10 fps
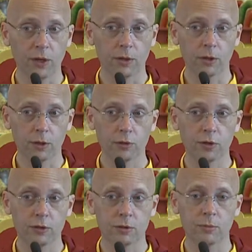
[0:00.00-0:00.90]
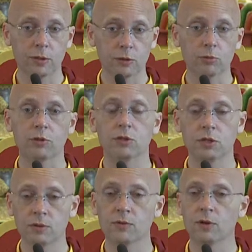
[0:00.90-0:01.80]
in other sentient beings, which
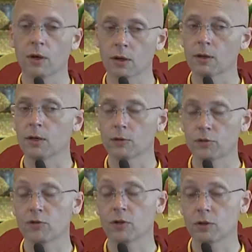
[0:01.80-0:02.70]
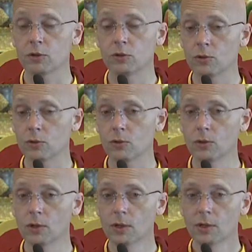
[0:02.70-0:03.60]
even Arhats try to do.
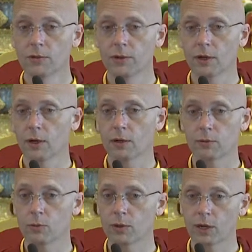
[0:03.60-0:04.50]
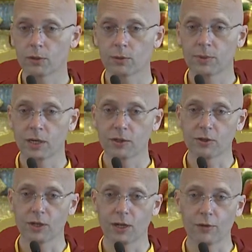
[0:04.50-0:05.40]
They aren't without
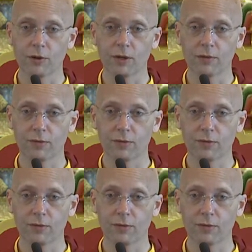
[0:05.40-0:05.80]
compassion, as I have